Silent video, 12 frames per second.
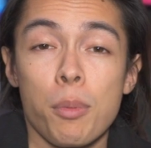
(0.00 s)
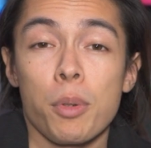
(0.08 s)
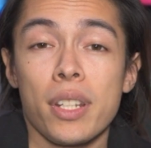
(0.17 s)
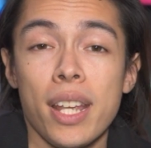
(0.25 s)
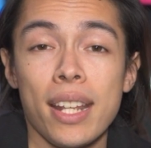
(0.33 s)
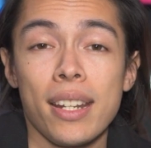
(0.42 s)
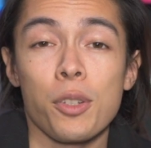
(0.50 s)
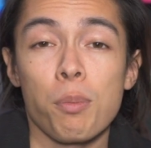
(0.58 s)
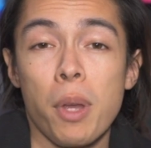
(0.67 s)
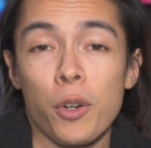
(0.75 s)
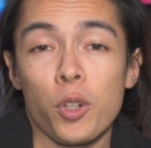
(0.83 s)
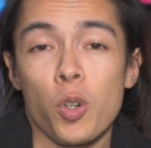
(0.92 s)
Number 10 is
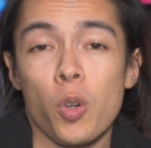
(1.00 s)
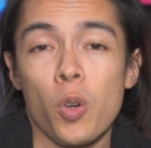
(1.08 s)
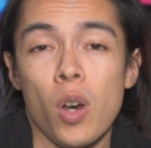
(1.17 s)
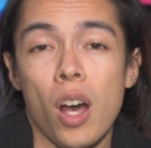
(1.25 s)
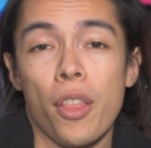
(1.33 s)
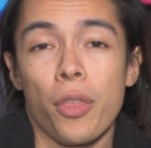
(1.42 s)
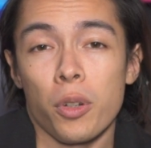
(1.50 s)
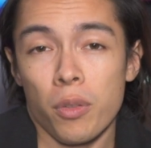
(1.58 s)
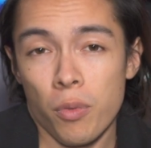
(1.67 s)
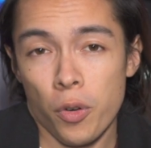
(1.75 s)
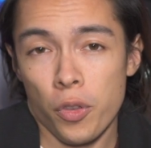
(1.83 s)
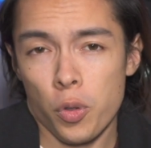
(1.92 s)
Miracle on
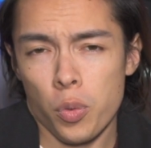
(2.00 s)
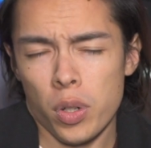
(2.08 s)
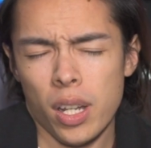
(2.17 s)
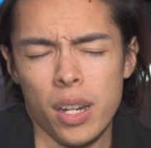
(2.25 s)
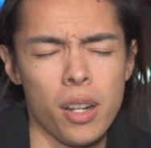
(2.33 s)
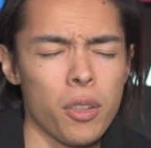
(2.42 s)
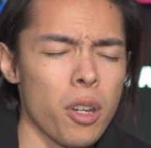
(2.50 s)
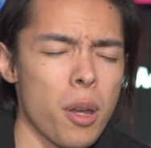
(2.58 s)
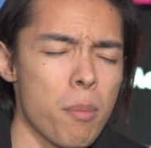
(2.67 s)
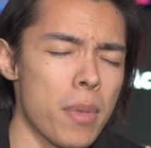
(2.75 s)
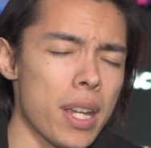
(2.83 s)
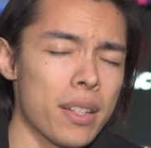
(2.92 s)
34th Street, another
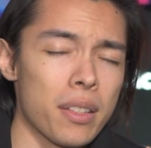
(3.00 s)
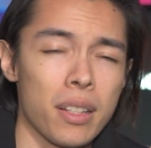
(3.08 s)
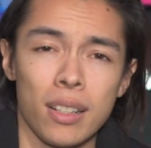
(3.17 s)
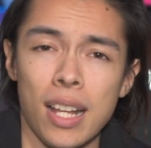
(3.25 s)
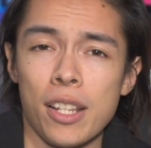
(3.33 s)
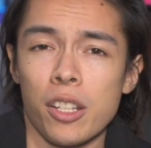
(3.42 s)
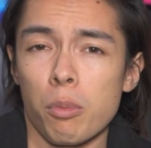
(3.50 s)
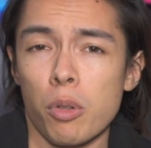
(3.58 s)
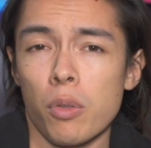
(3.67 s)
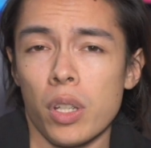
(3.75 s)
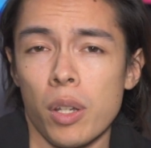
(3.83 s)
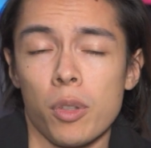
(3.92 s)
amazing classic
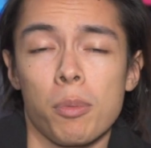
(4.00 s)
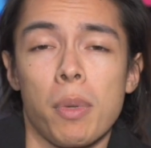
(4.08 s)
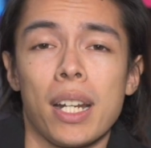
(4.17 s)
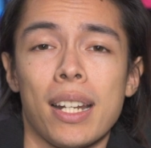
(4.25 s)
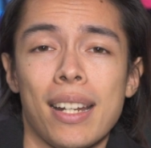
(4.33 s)
movie. It was made in